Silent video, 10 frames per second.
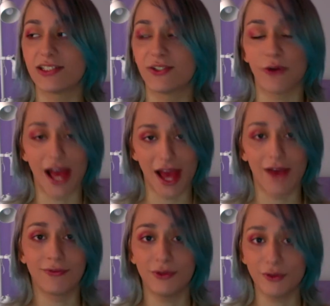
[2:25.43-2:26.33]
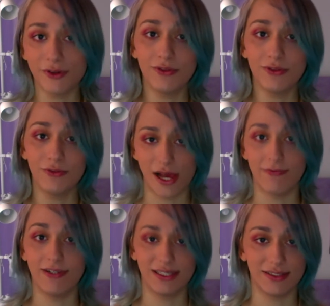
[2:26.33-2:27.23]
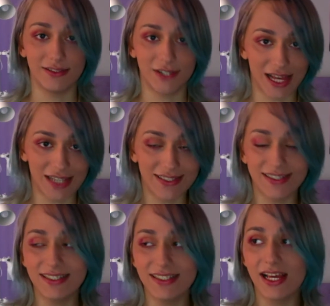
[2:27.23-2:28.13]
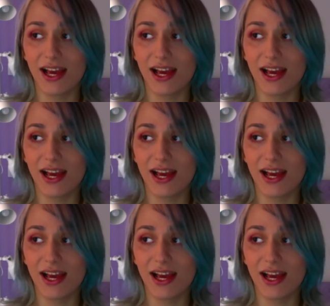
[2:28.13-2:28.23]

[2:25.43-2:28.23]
so I have to go to every single lesson,